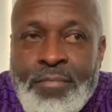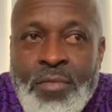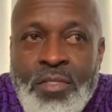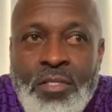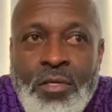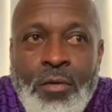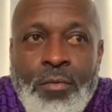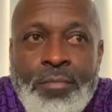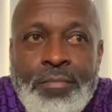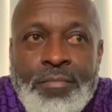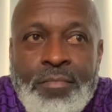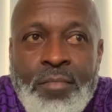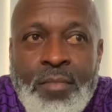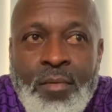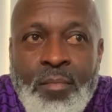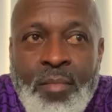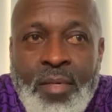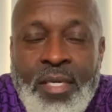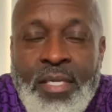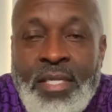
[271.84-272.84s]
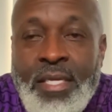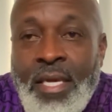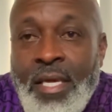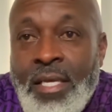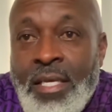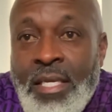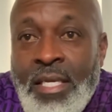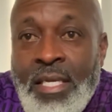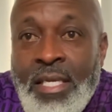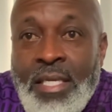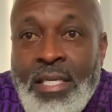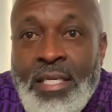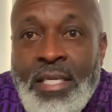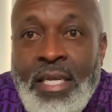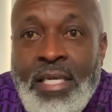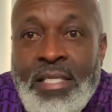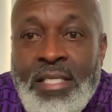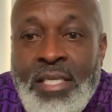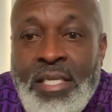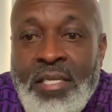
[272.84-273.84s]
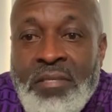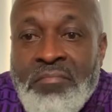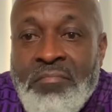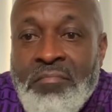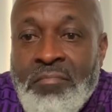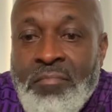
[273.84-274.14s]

So, but yeah, that's it.